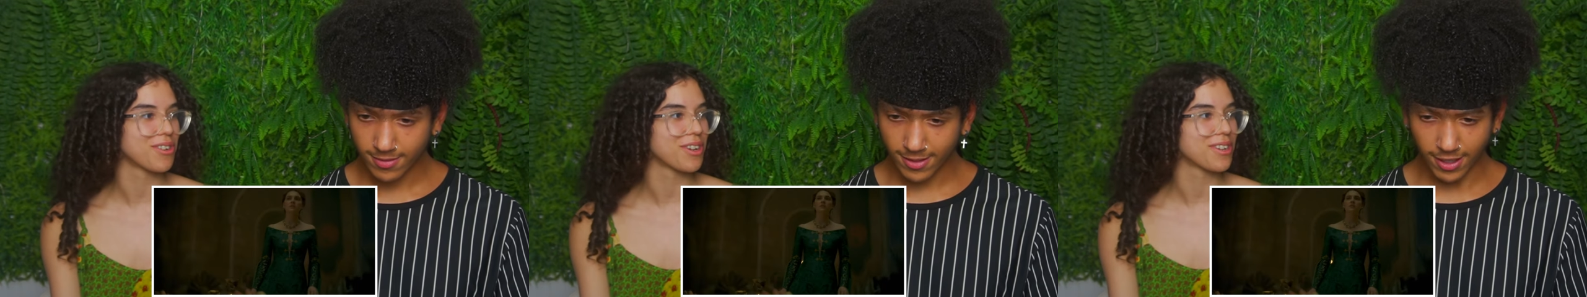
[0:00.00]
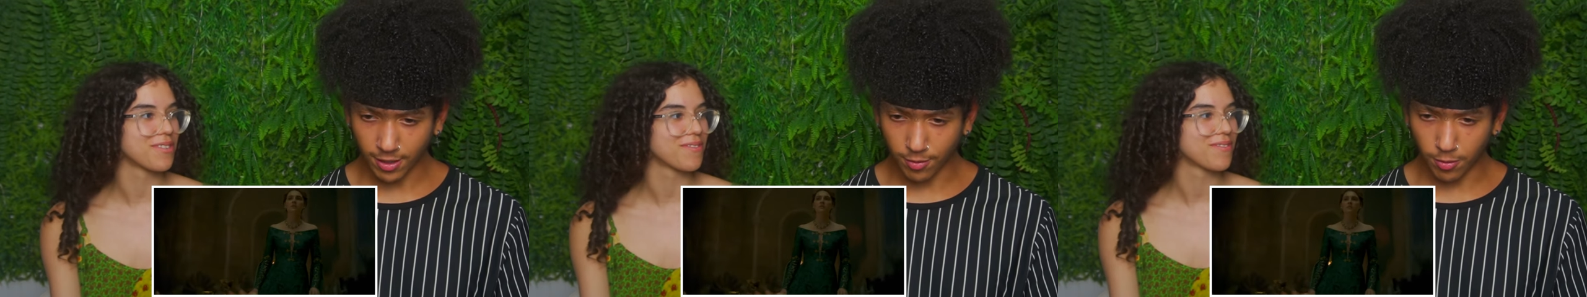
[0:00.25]

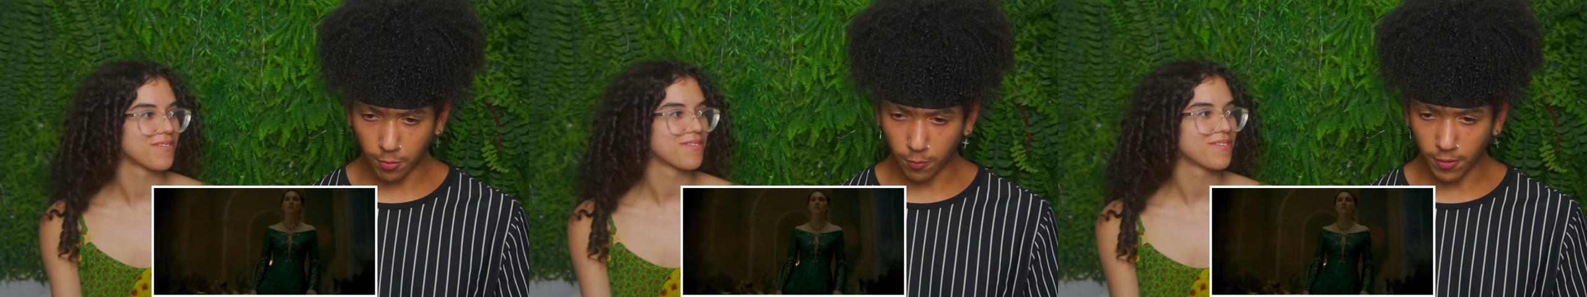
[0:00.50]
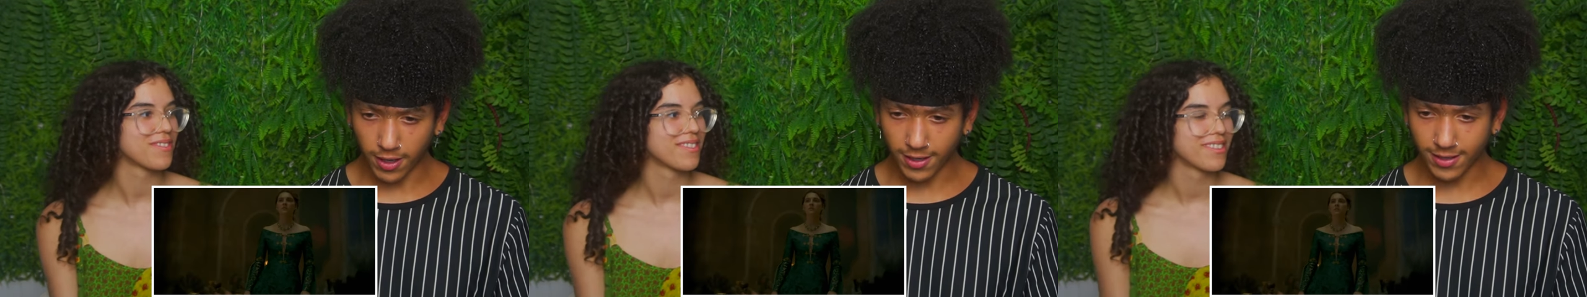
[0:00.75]
Speaker 1: Yeah, I don't know
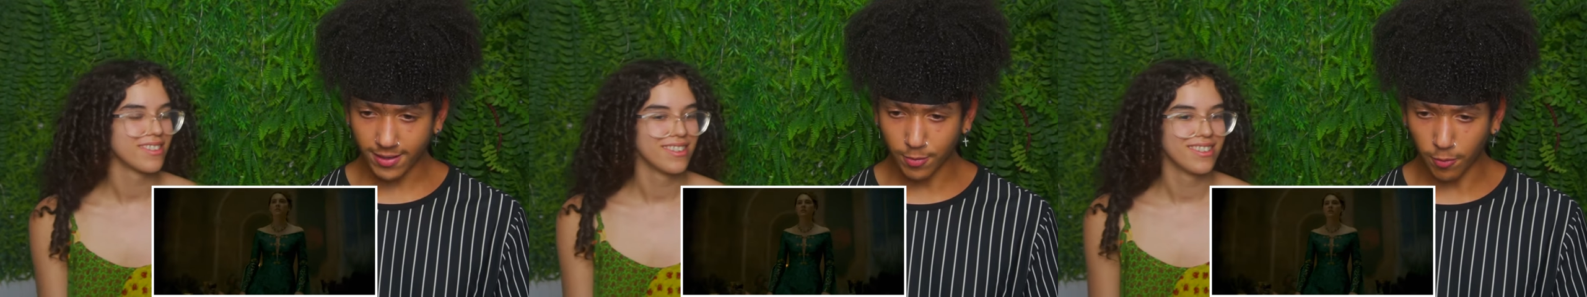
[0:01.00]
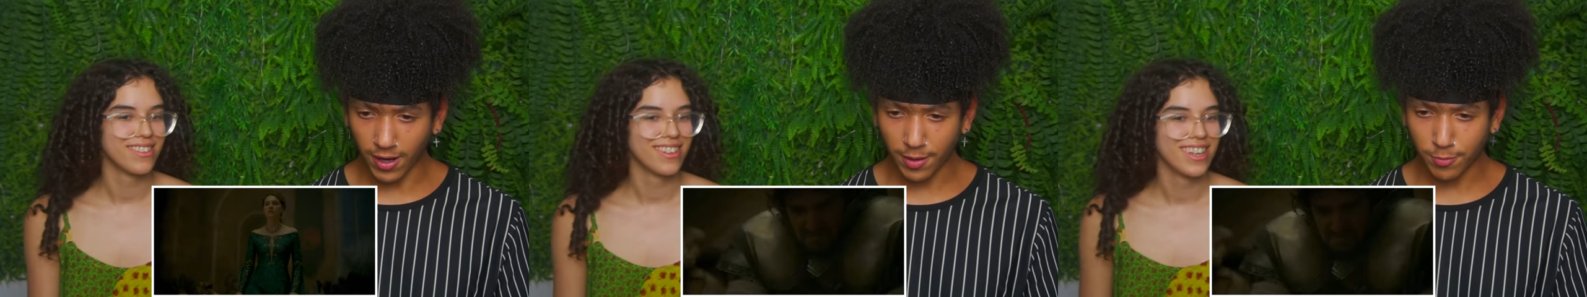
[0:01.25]
why.
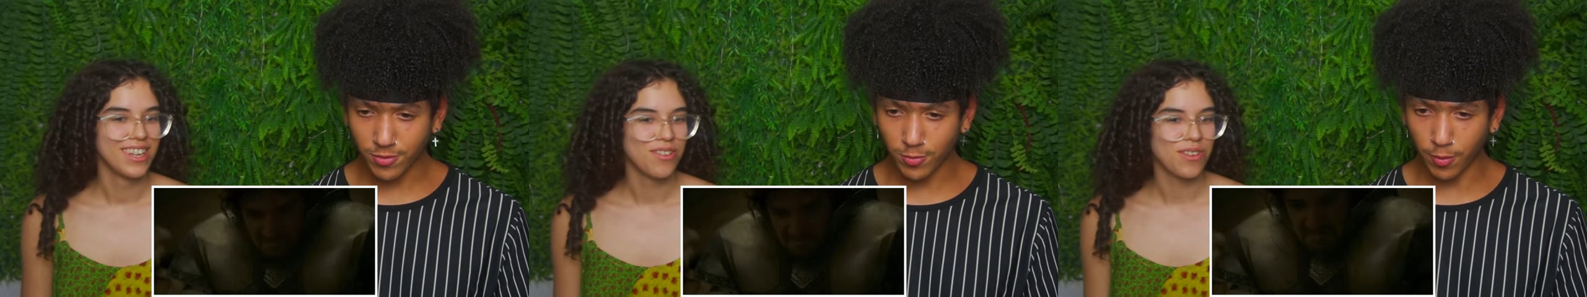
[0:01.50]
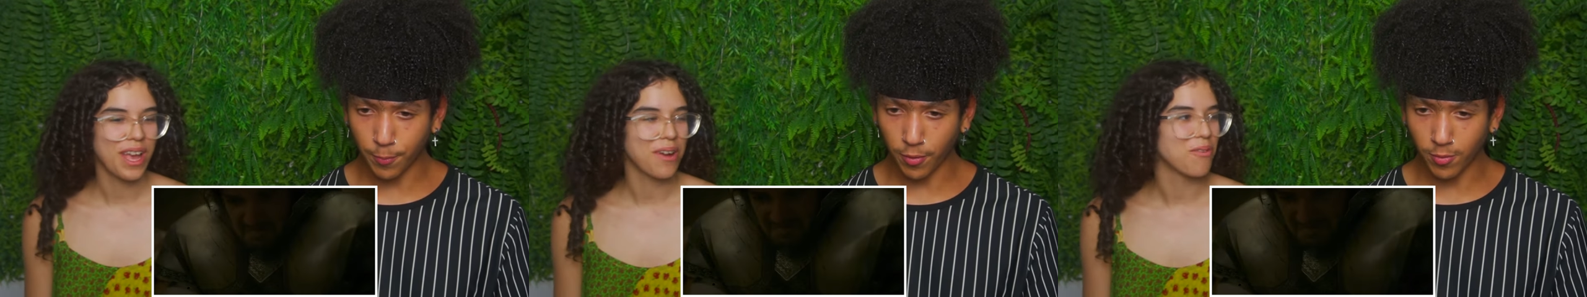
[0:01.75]
Why would
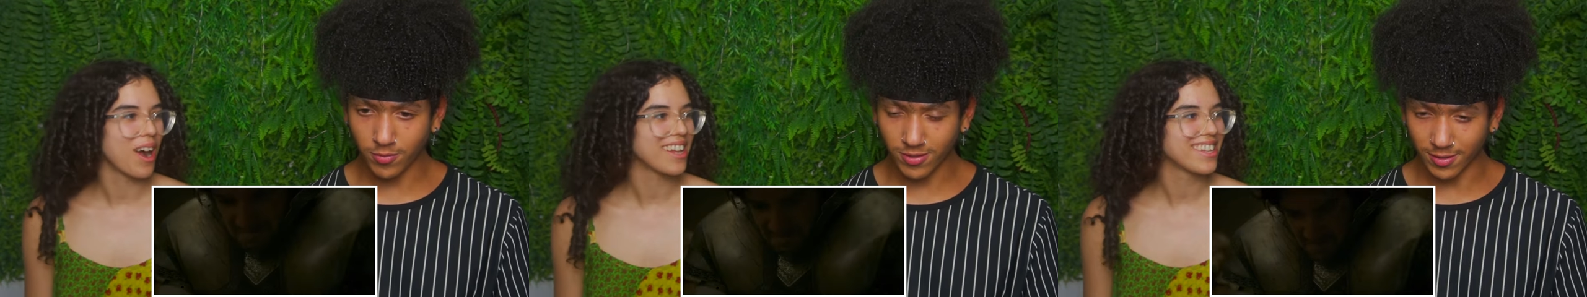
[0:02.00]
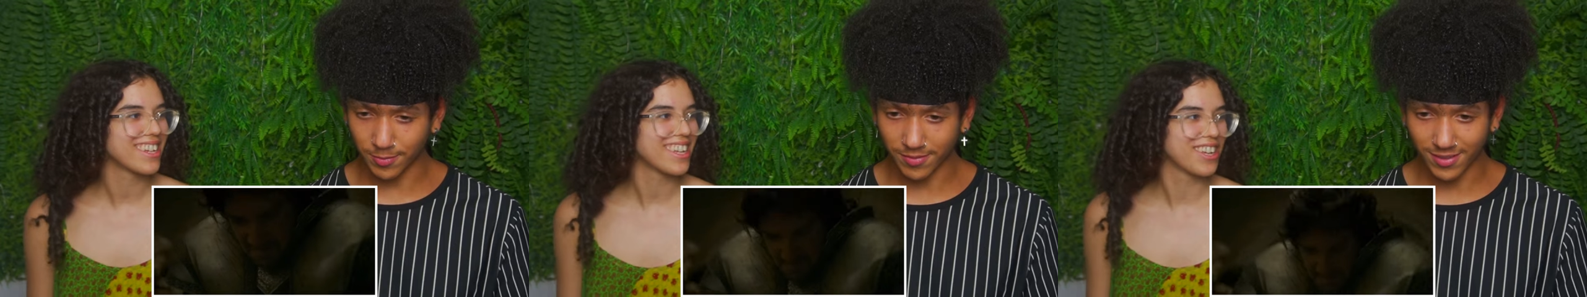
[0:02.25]
you approach him? yeah, why
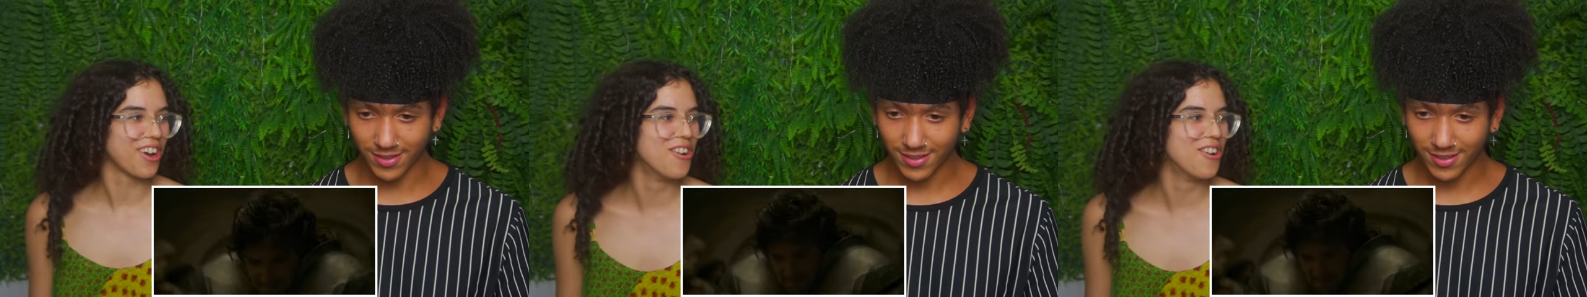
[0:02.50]
him? Did he go